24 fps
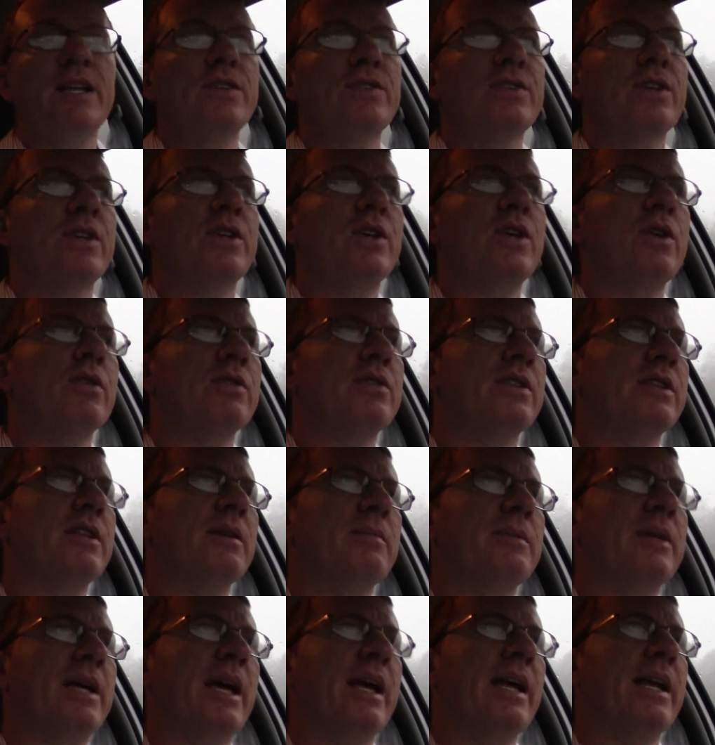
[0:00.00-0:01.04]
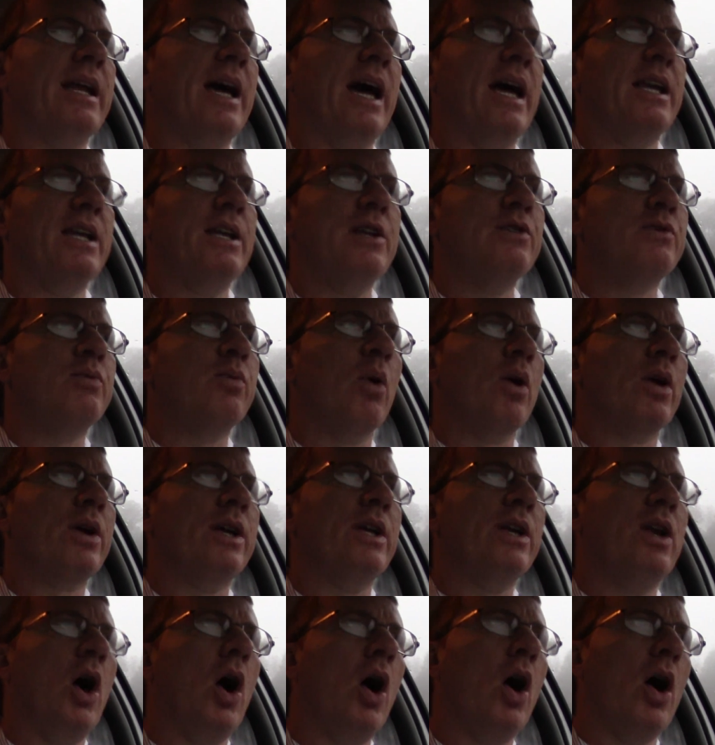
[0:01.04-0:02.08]
He's accusing them day and night. He's
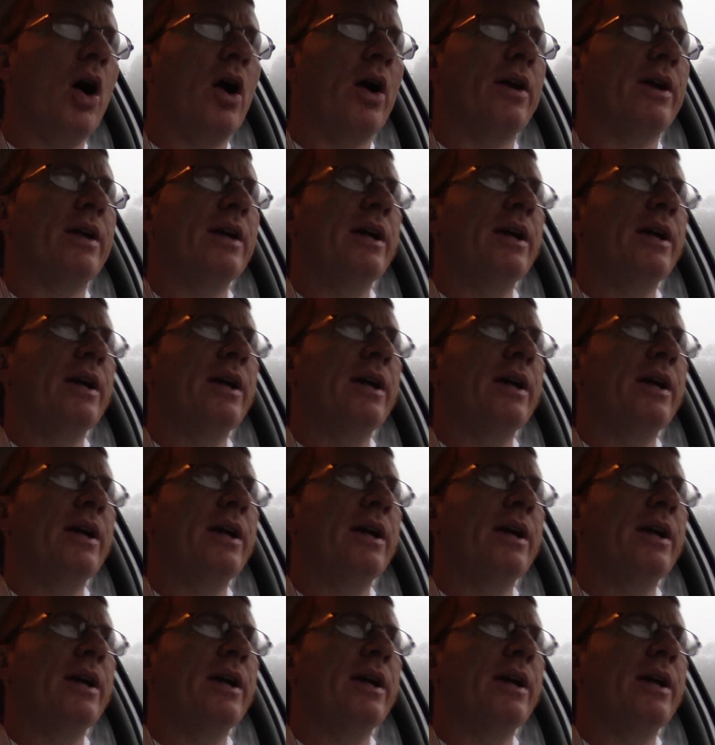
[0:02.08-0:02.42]
working hard